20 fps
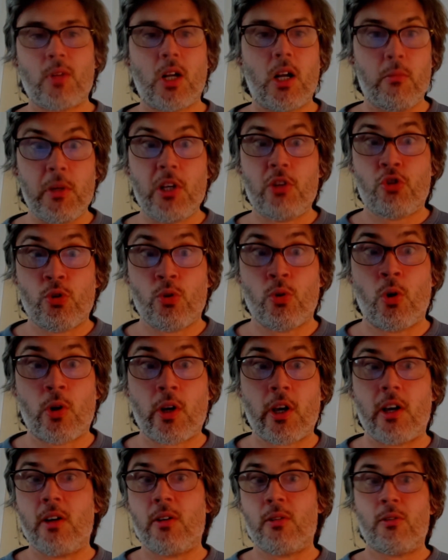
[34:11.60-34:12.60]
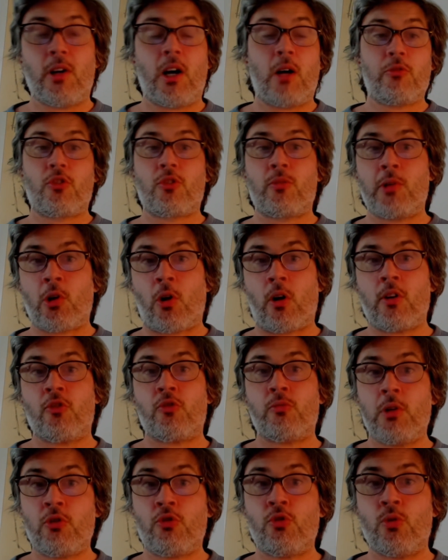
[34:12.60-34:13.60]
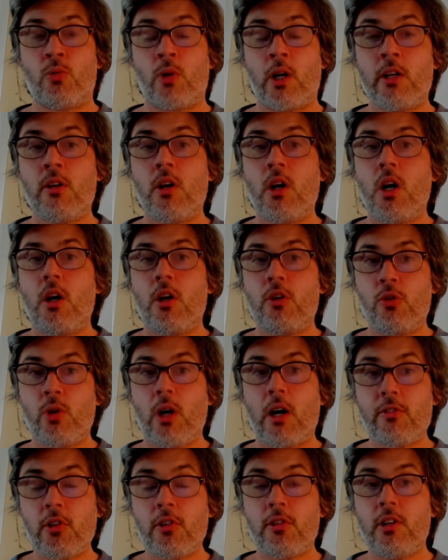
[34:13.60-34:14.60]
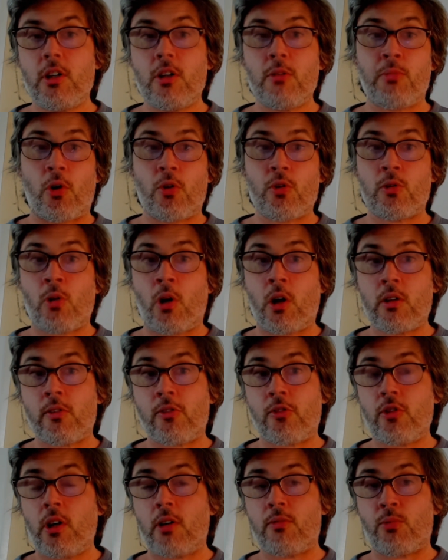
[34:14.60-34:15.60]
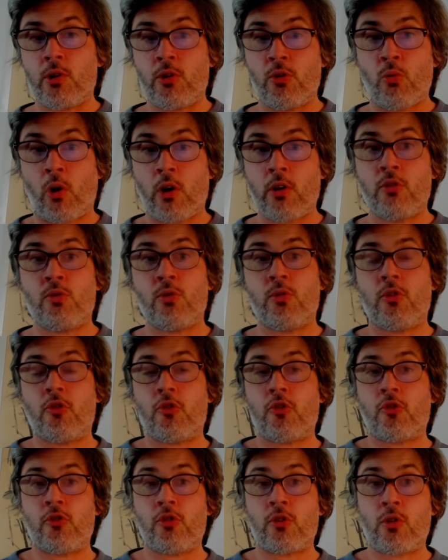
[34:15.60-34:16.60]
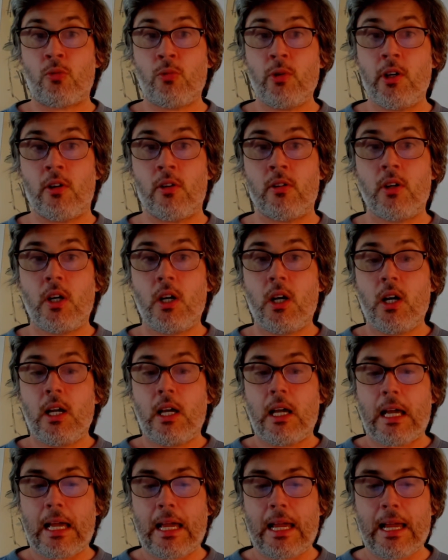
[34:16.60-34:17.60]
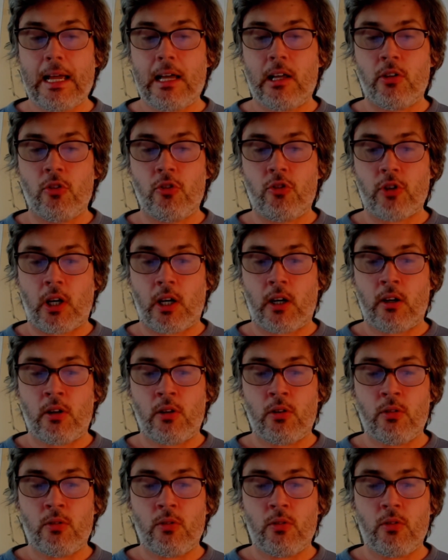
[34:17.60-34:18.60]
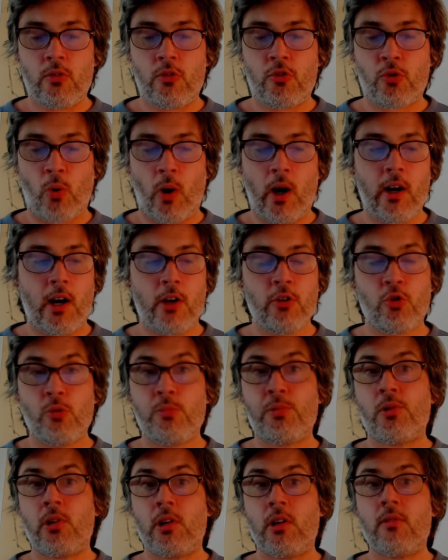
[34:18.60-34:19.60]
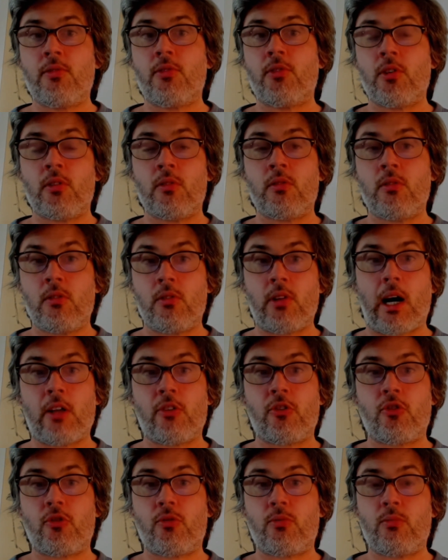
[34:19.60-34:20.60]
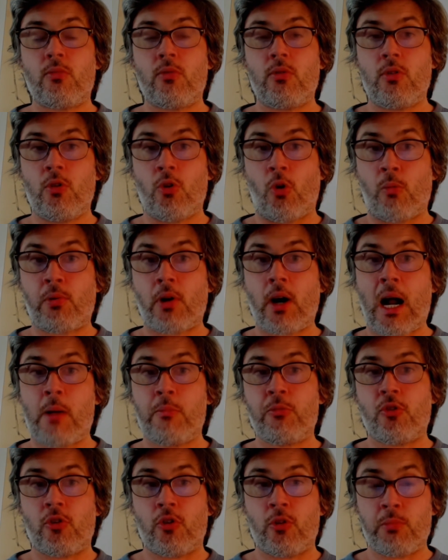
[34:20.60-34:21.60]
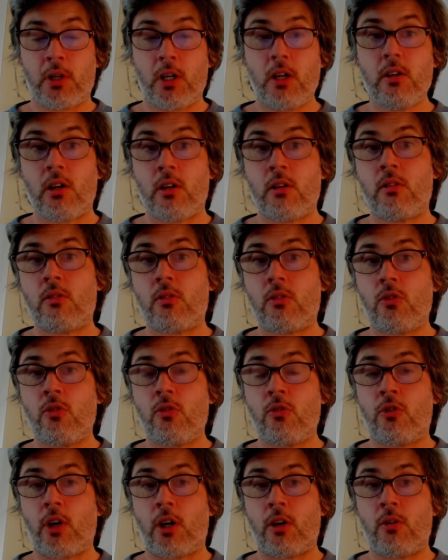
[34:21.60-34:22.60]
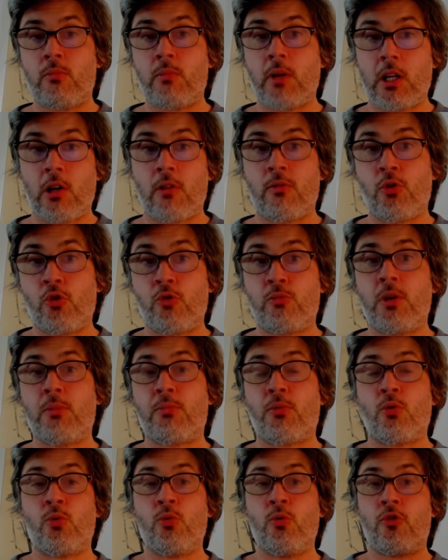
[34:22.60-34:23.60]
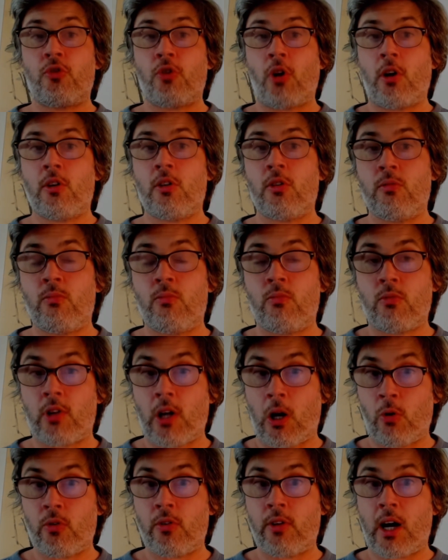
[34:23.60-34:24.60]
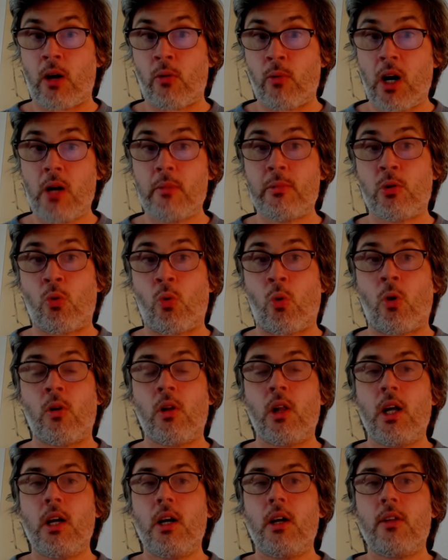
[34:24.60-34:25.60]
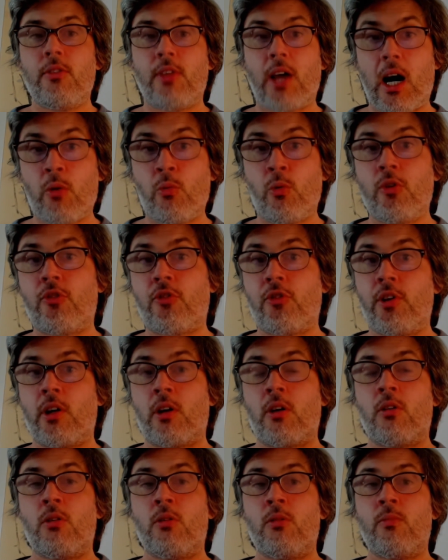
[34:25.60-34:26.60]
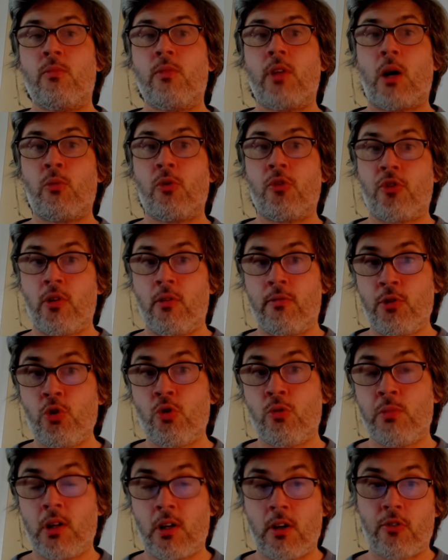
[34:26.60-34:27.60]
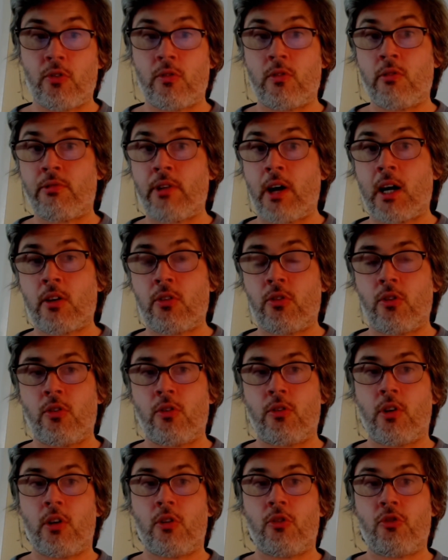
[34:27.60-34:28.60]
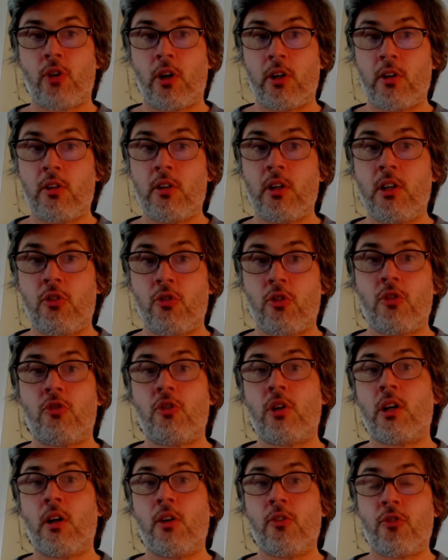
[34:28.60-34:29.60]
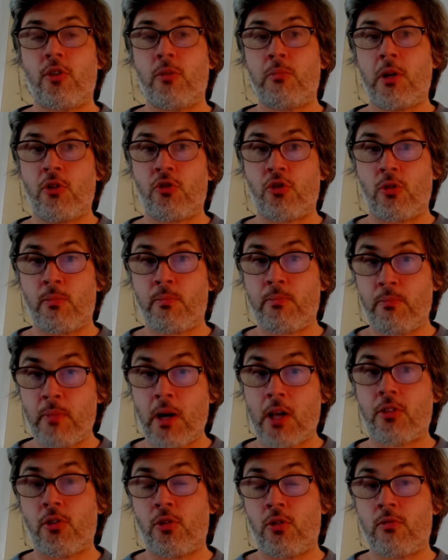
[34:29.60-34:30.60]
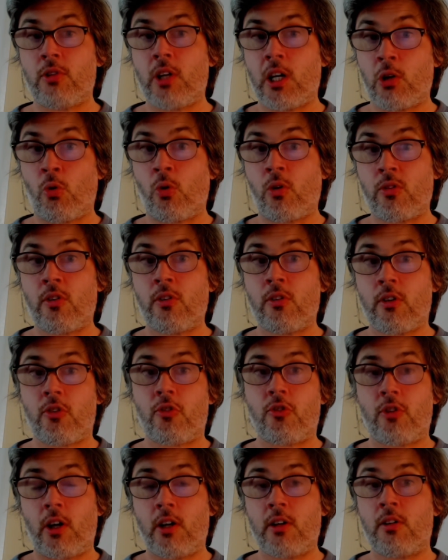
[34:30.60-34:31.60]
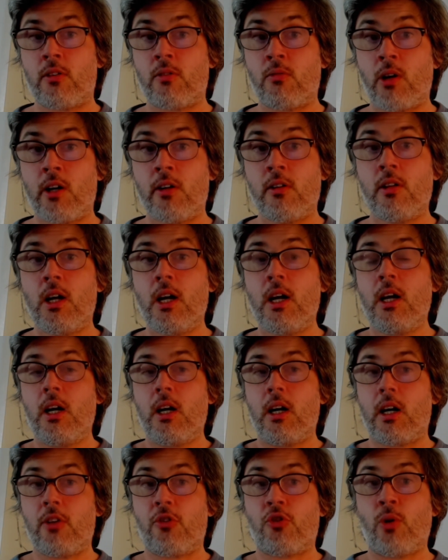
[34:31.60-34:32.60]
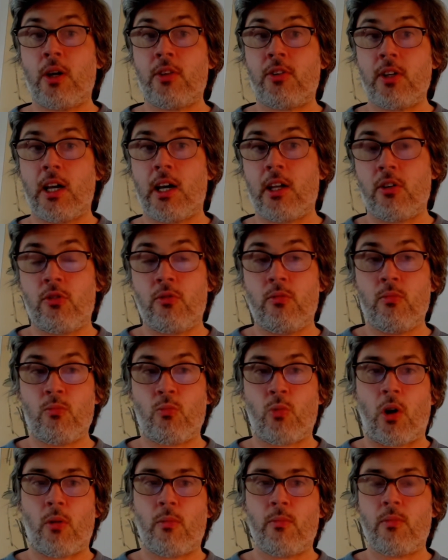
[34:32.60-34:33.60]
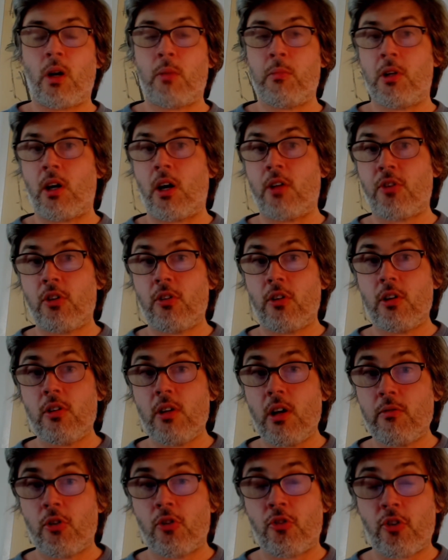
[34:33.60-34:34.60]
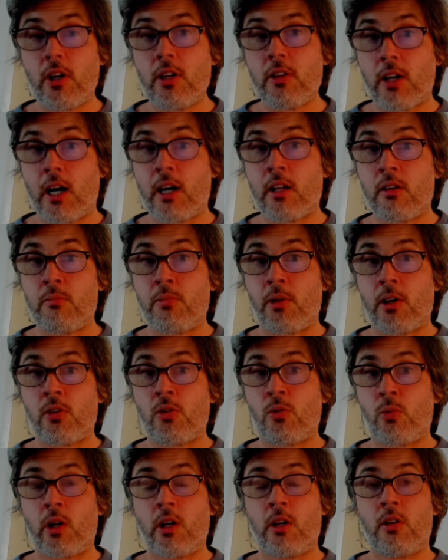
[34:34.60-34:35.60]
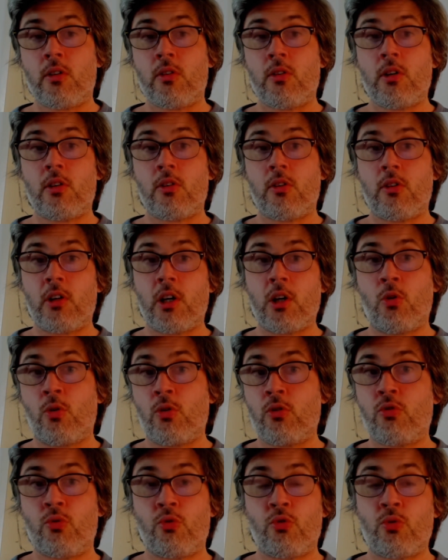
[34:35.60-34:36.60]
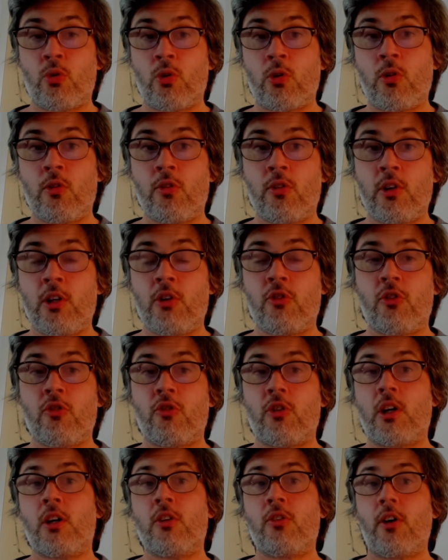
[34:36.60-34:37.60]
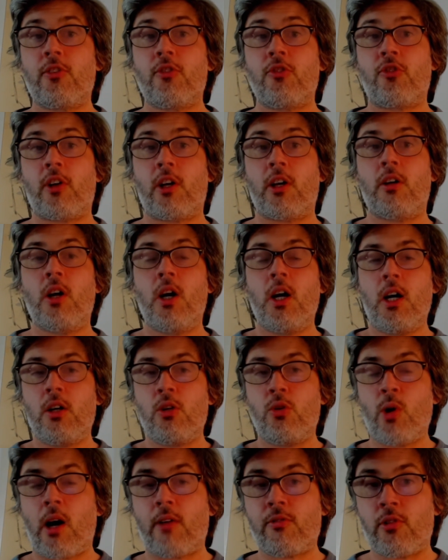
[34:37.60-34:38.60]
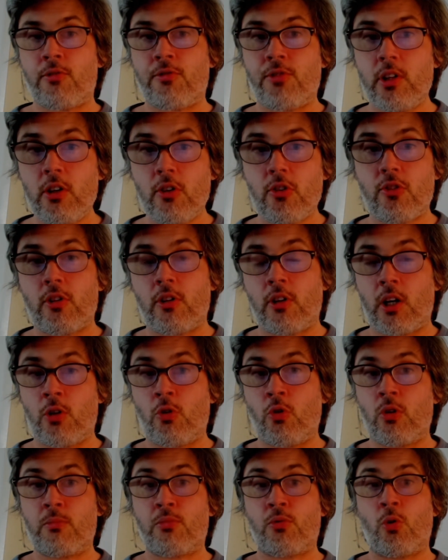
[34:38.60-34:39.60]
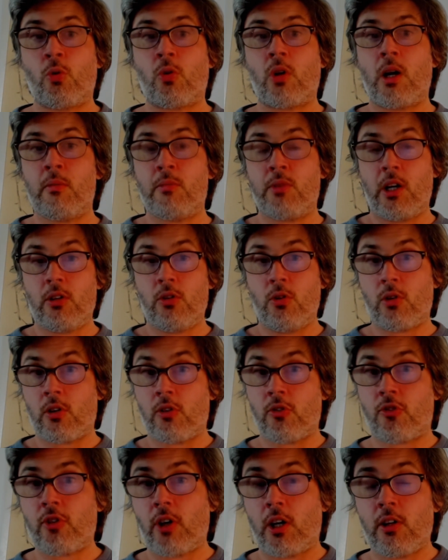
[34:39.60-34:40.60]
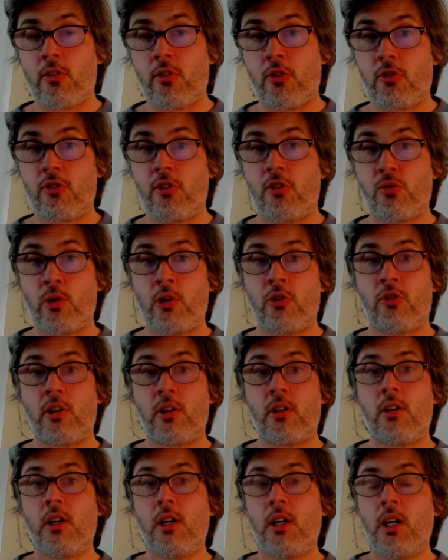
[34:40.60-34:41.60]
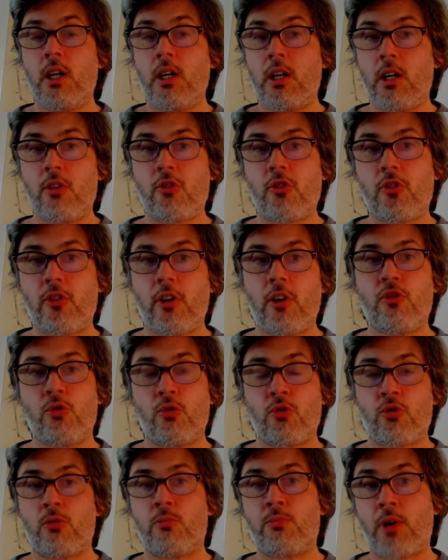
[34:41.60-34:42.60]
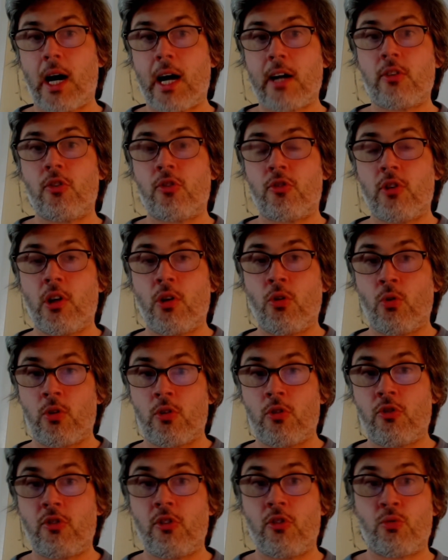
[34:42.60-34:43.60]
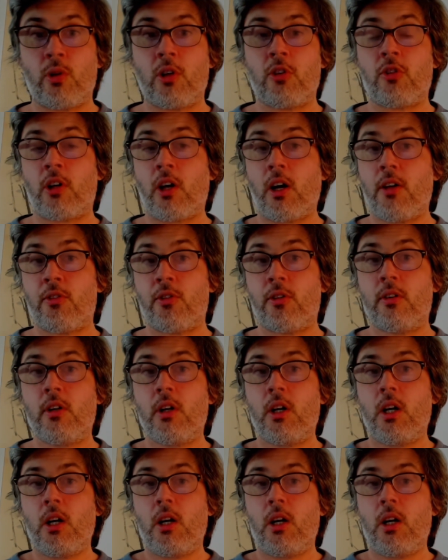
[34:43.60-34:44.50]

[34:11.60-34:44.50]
Me too, okay? I'm just gonna be honest, me too, right? You have to think about a lot of stuff when you want to do this as a career. And so I do believe that that's, you know, perhaps in the beginning, that many of those people who started down that rabbit hole, that was their view because of the fact that they studied I Ching Jing as the major method of Neigong that they studied, right? And so at the end, well, I mean, they never say that, by the way, in the Neigong Tu Shuo or the I Ching Jing. It doesn't say you have to finish the Neigong program, then you can study the Shi Sui Jing. It just says you should practice Neigong and Shi Sui together.